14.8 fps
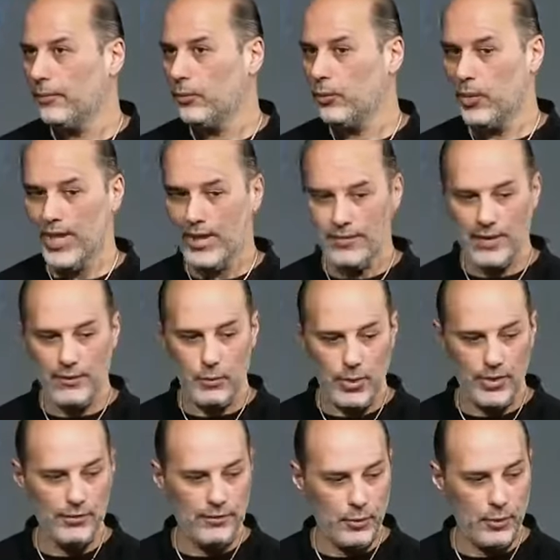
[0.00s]
We have to have
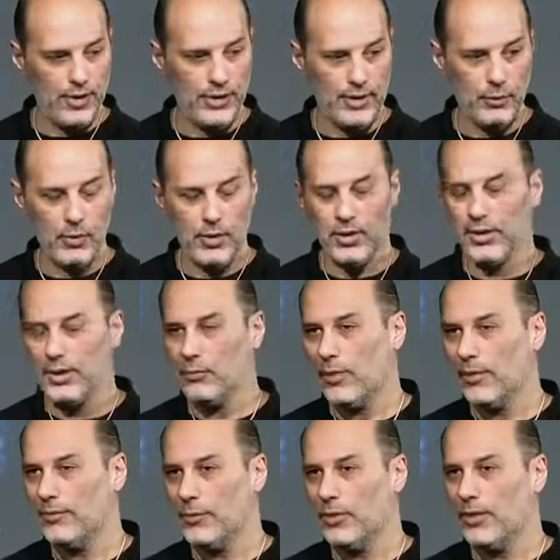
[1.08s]
one foot in the world and
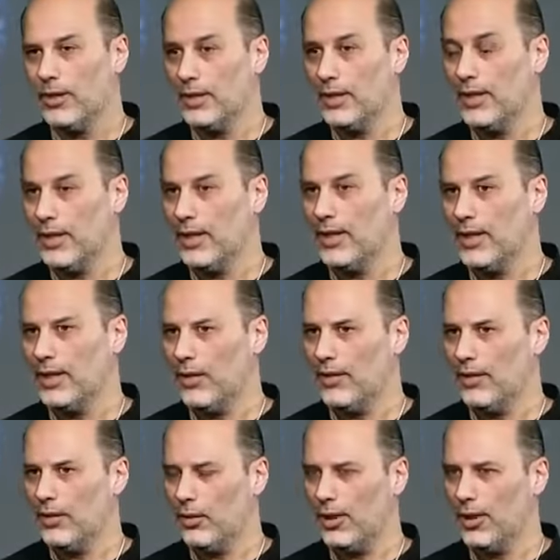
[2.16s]
one foot in that
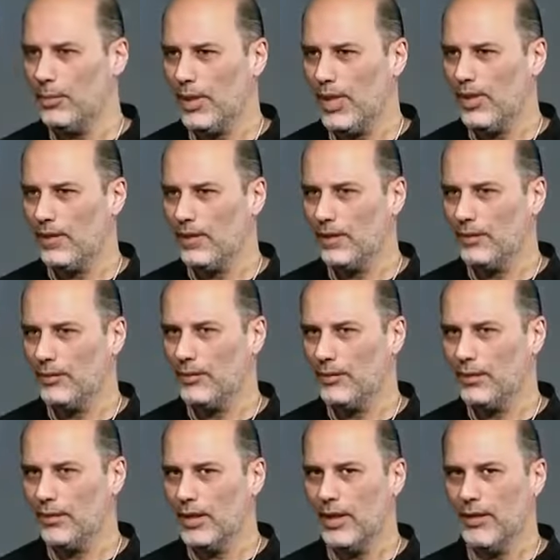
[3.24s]
other holy place.
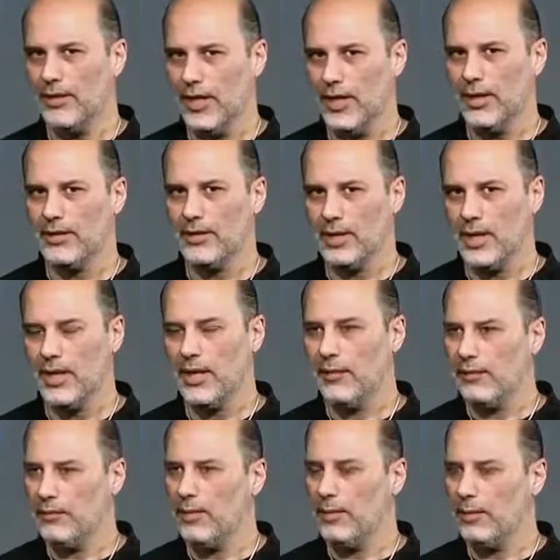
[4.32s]
And that is, again,
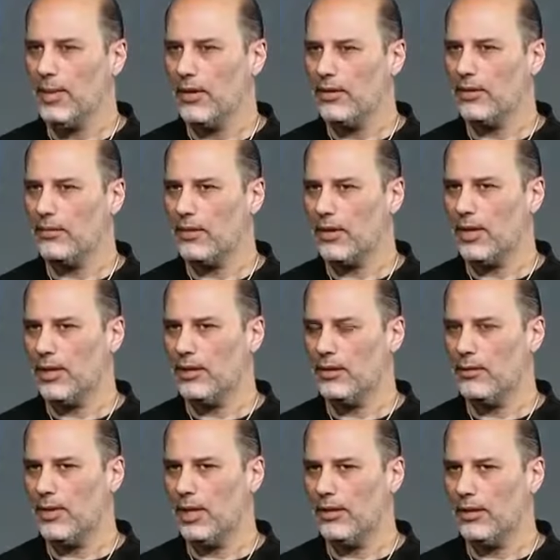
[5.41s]
a major struggle, as
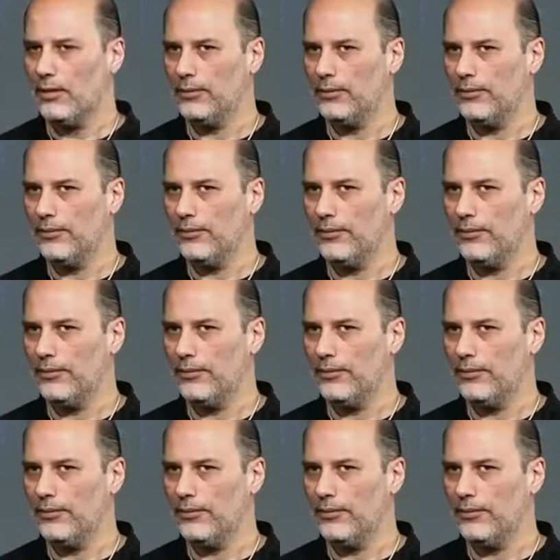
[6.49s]
you well know.